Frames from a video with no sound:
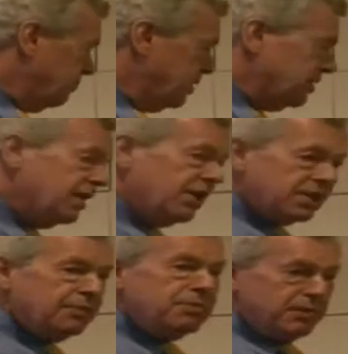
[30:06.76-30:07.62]
but
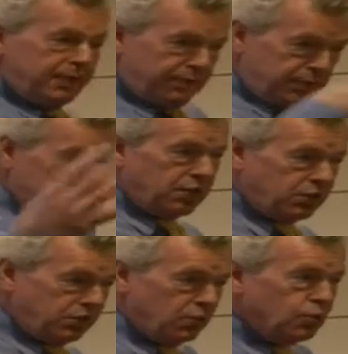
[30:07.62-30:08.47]
some people have
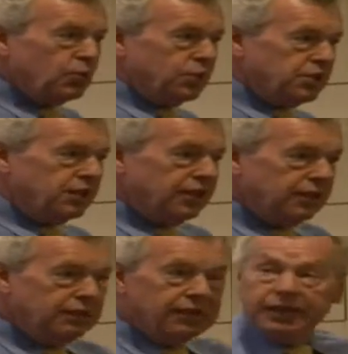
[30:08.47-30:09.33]
obsessions all the time,
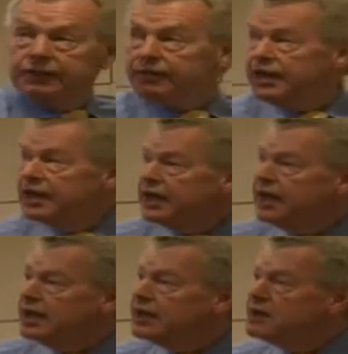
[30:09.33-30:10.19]
don't they?
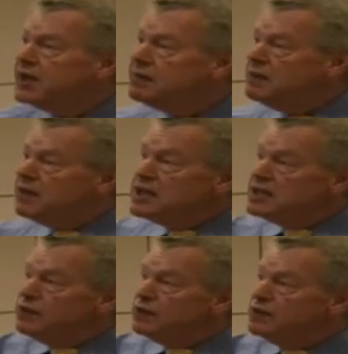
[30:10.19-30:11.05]
And they can be very
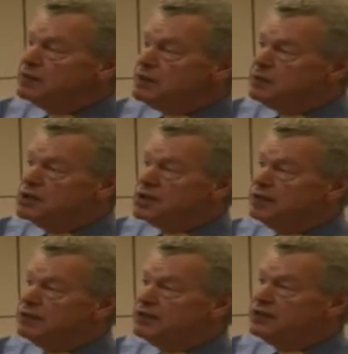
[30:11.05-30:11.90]
difficult people to
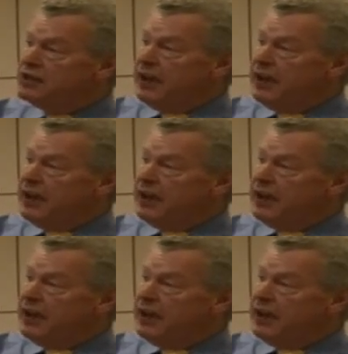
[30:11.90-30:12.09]
live with.